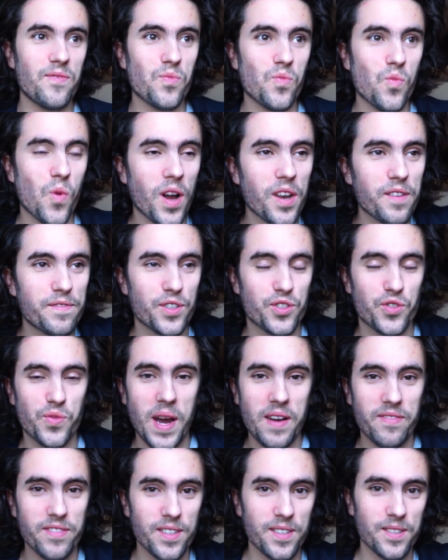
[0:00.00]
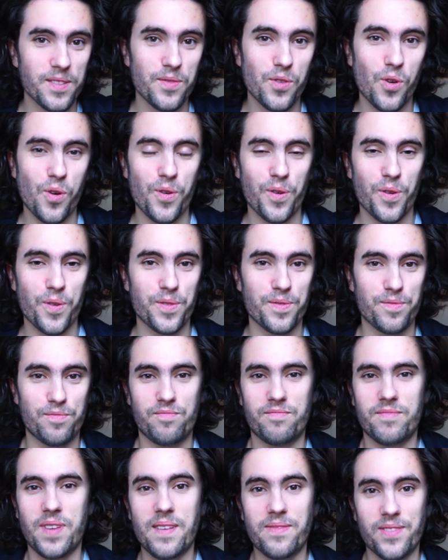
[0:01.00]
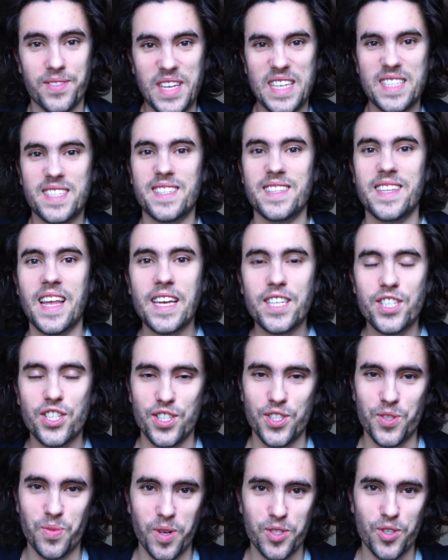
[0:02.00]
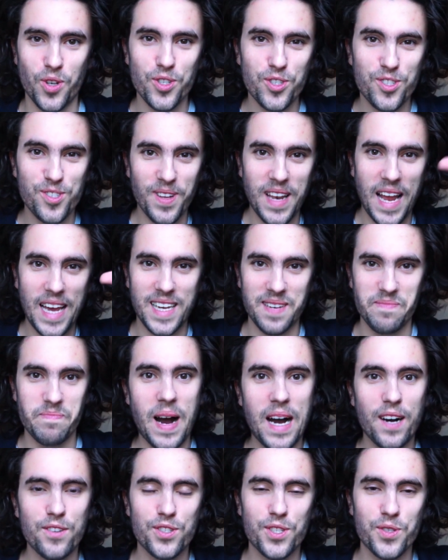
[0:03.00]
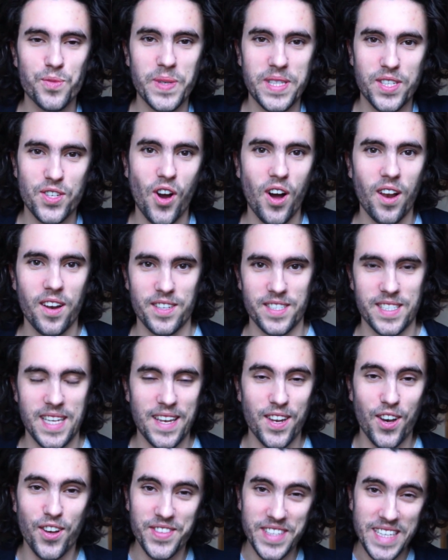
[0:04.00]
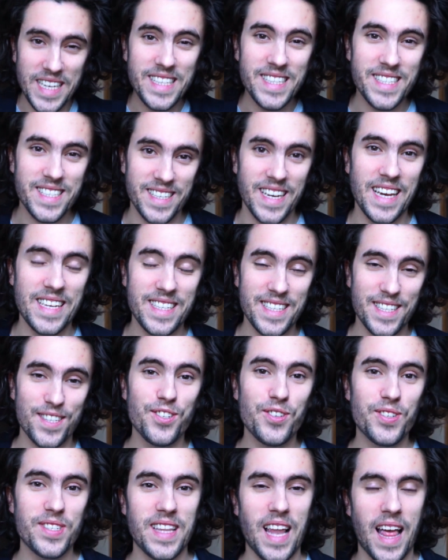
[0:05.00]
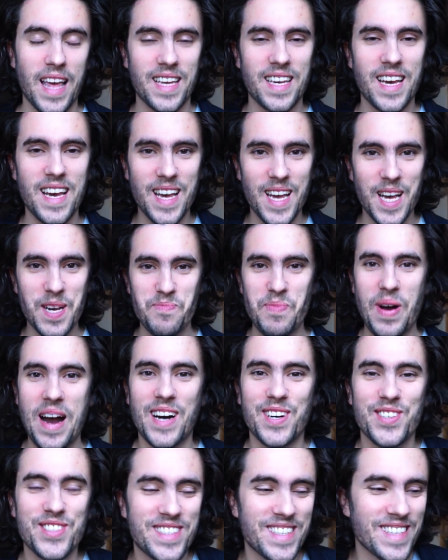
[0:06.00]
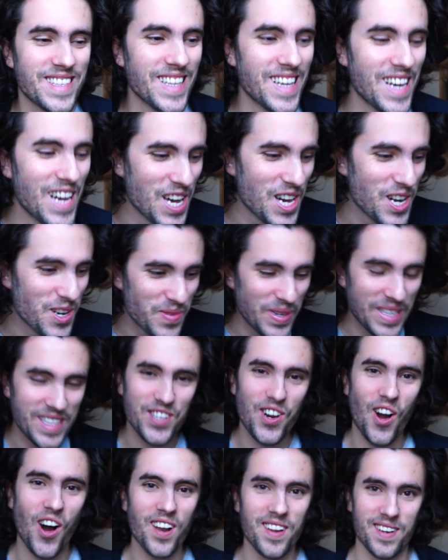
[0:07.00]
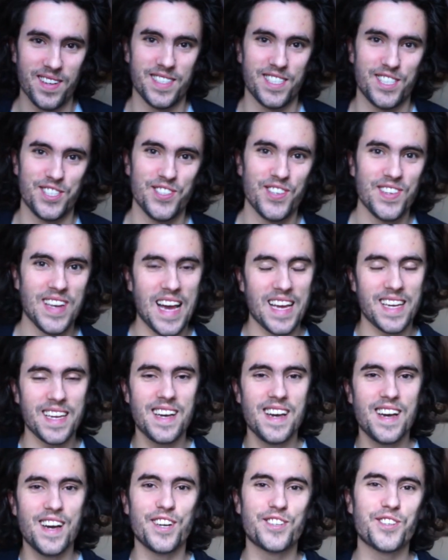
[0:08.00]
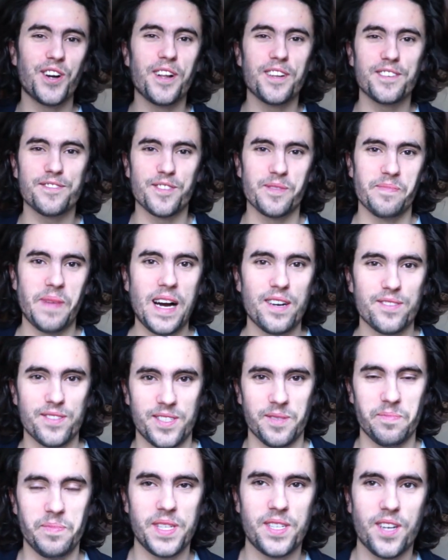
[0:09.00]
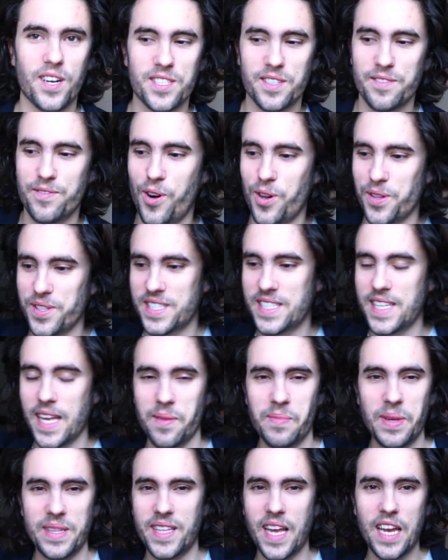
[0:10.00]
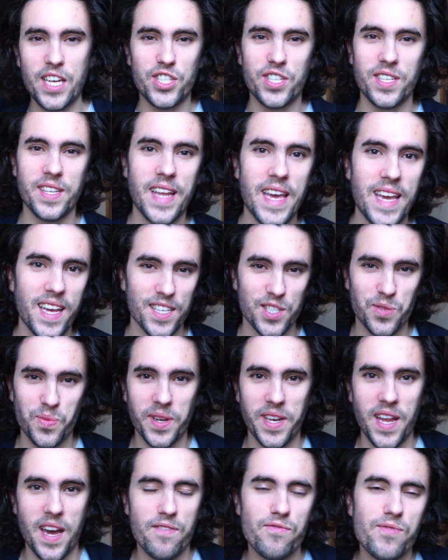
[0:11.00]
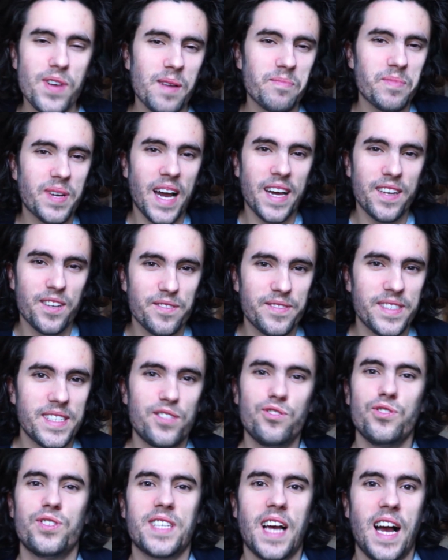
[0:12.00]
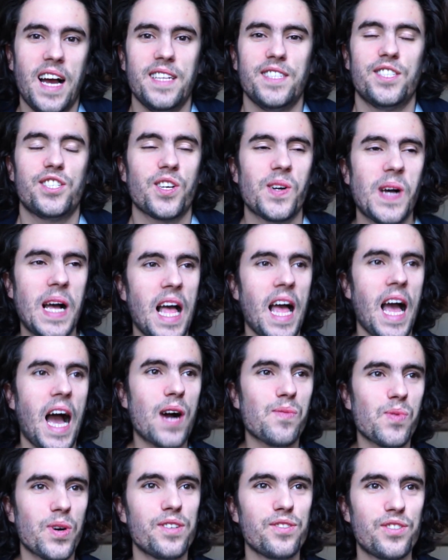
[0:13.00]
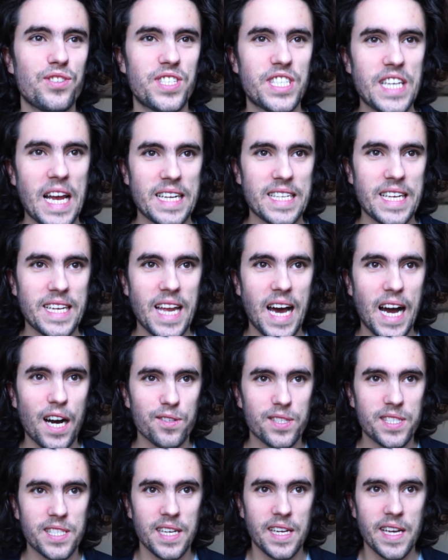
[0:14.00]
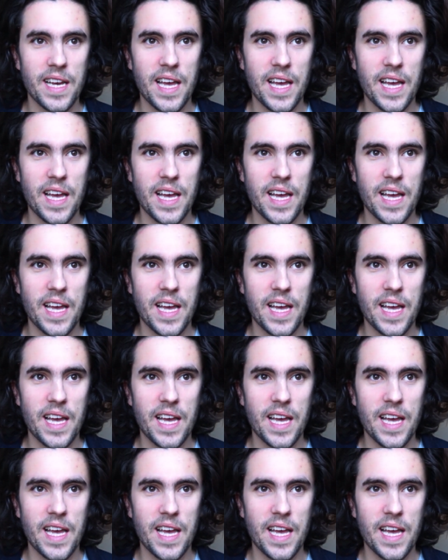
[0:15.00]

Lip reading: one of the travel destinations was also like a mountain with colors. And on the internet, it looked like a mountain with colors, you know, like a colorful mountain because of all the sedimentation layers, whatever. I'm kind of into science, so I wanted to check that out.